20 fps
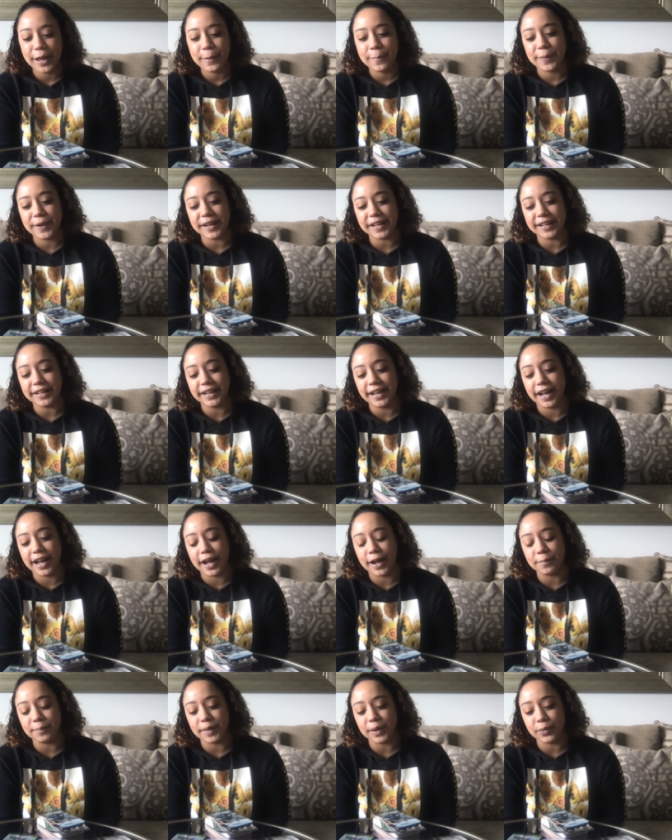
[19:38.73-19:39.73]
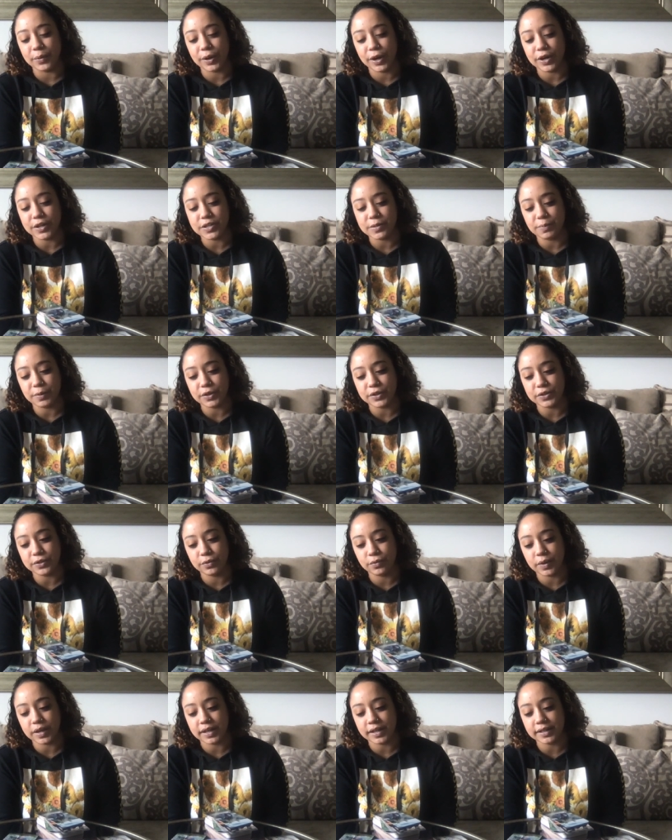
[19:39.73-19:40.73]
But um, in regards to
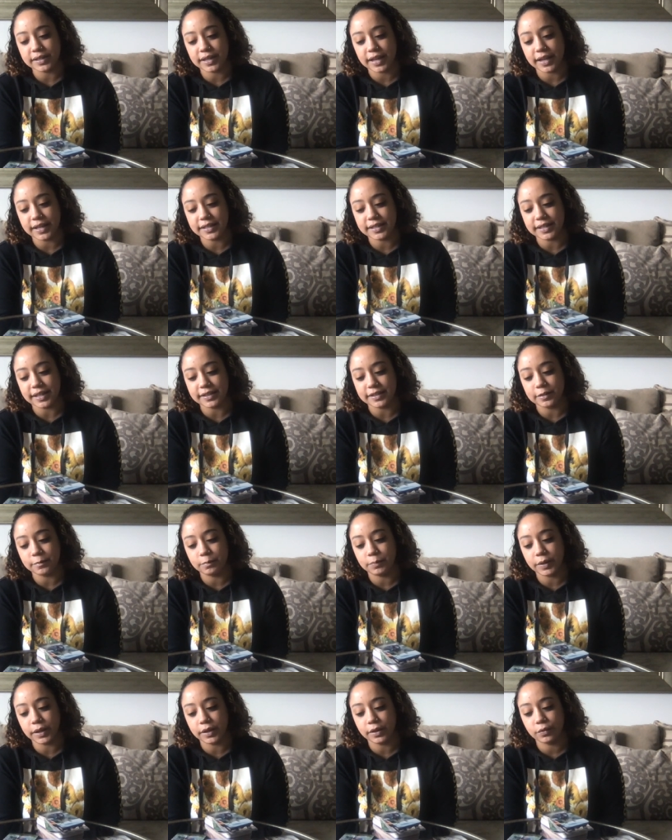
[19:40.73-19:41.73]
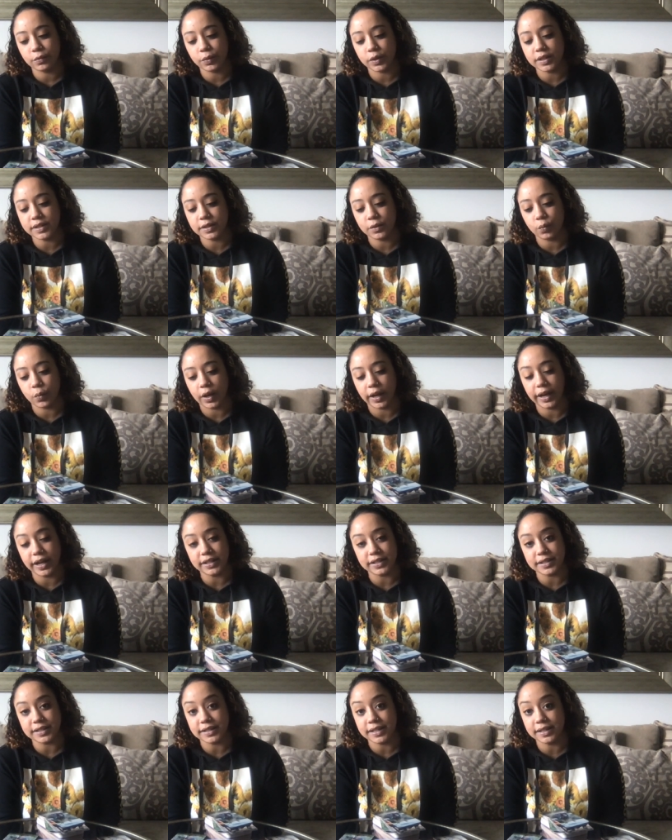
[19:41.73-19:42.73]
personal readings, guys, that's a big reason why I
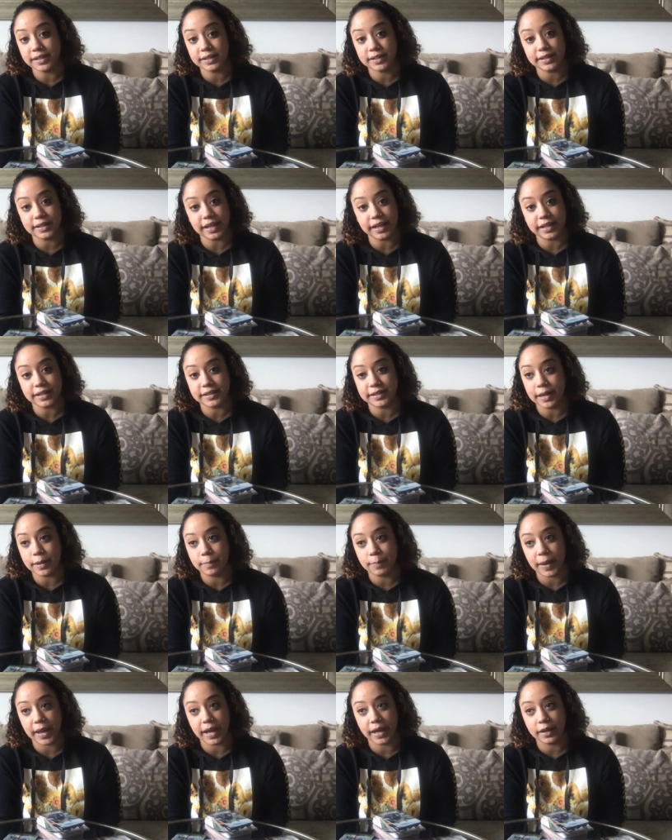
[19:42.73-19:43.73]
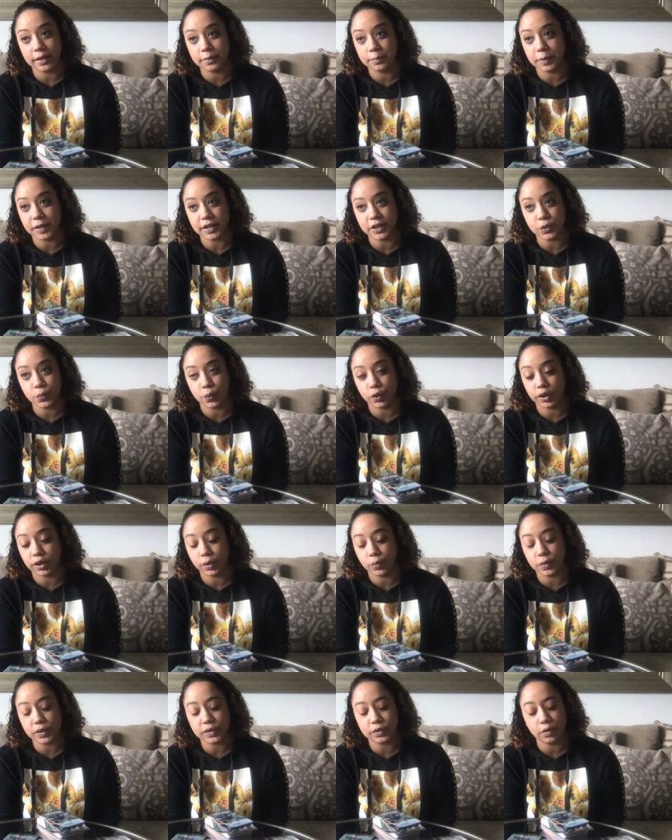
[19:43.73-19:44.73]
just needed to take a step back, because
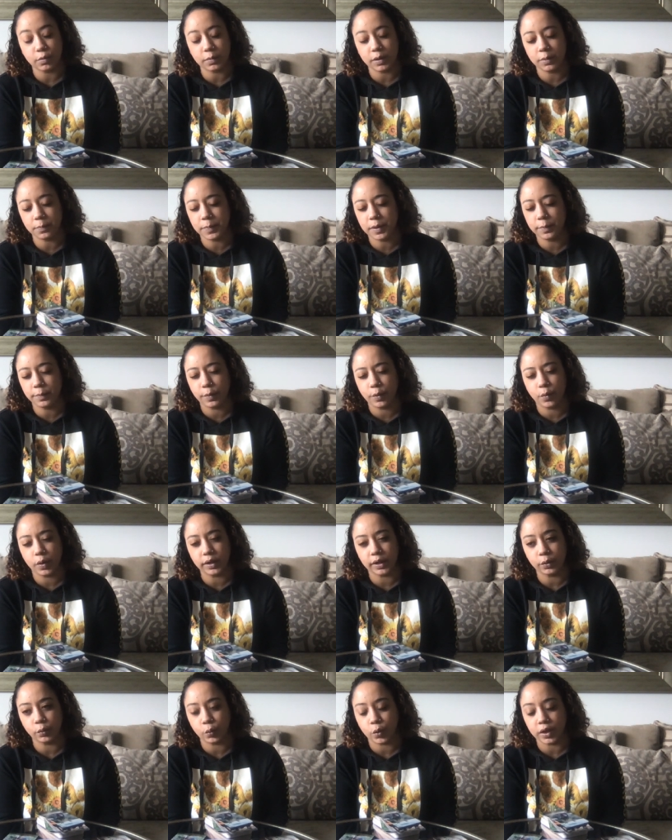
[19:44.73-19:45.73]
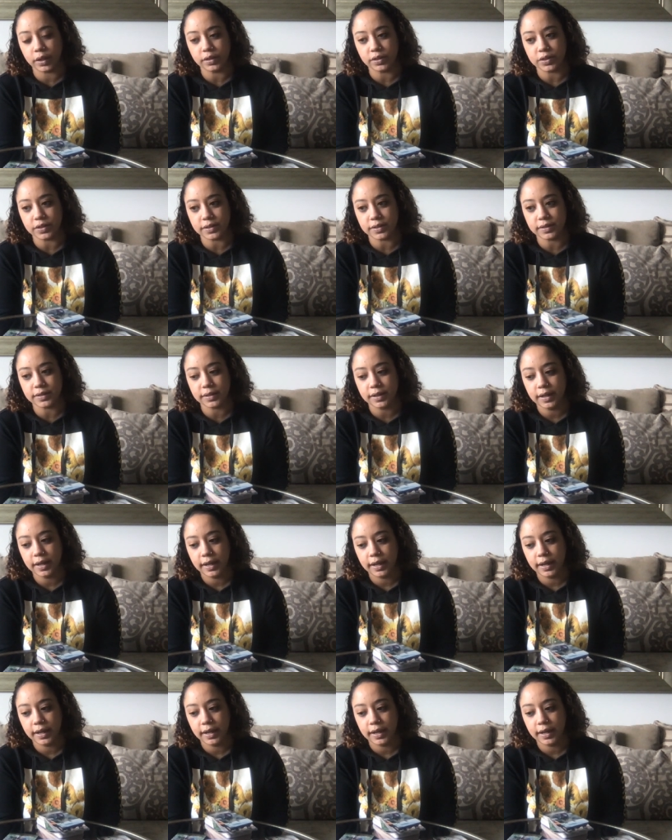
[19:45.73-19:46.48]
working with so many people one on one, just